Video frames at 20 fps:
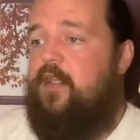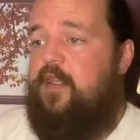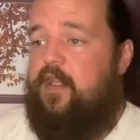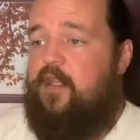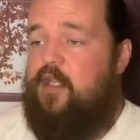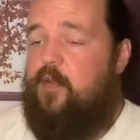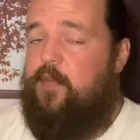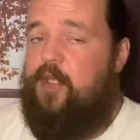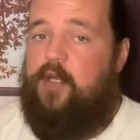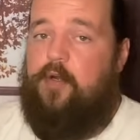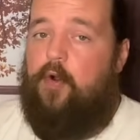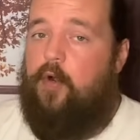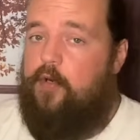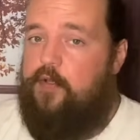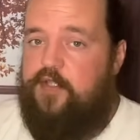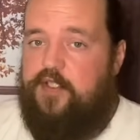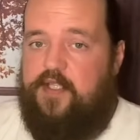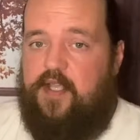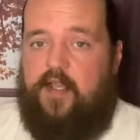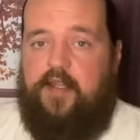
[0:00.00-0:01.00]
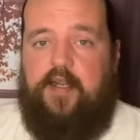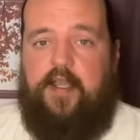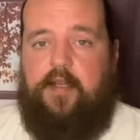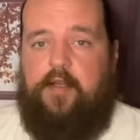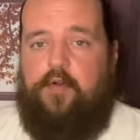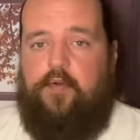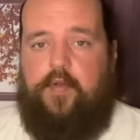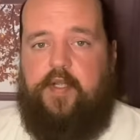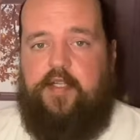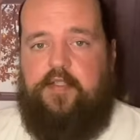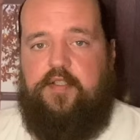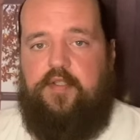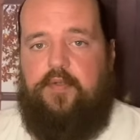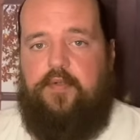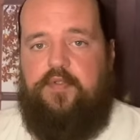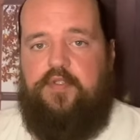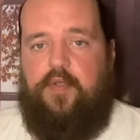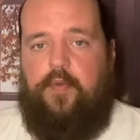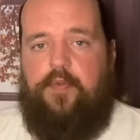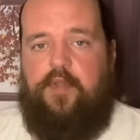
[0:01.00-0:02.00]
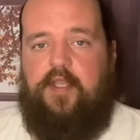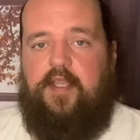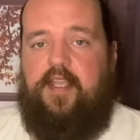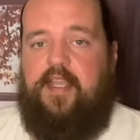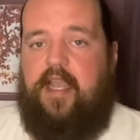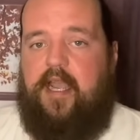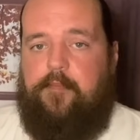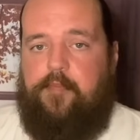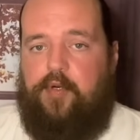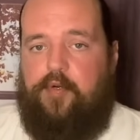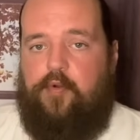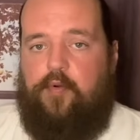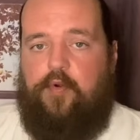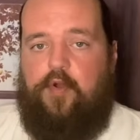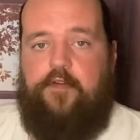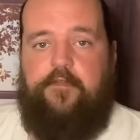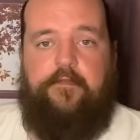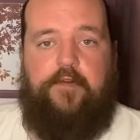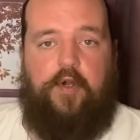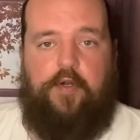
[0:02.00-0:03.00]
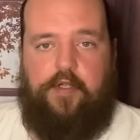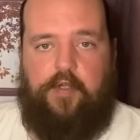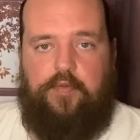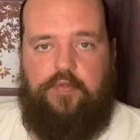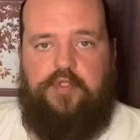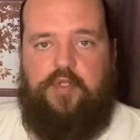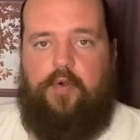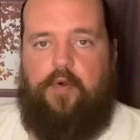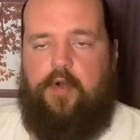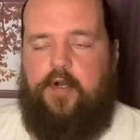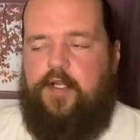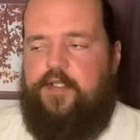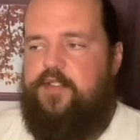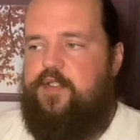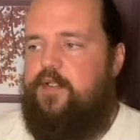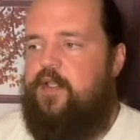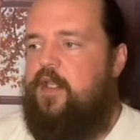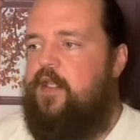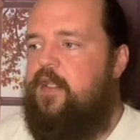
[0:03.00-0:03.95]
It could be an earth sign that you're linked to. So think Capricorn, Virgo, Taurus.